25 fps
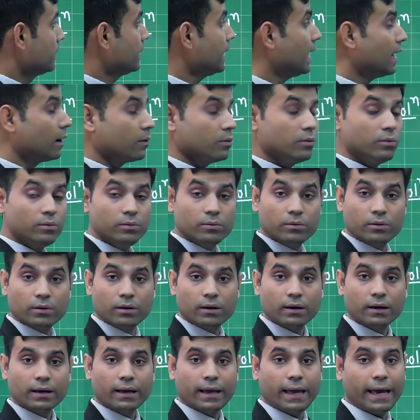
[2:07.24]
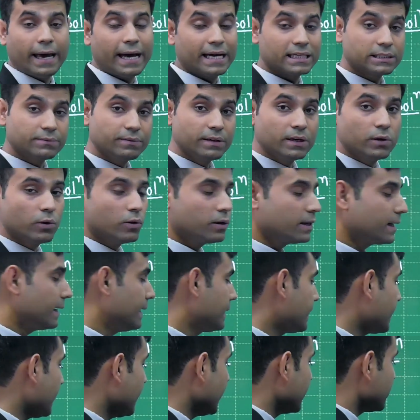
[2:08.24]
Now, as we know
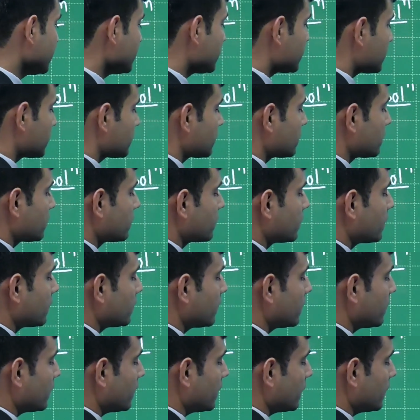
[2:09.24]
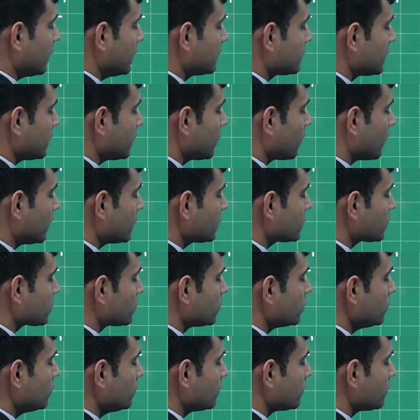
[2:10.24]
delta H is equals to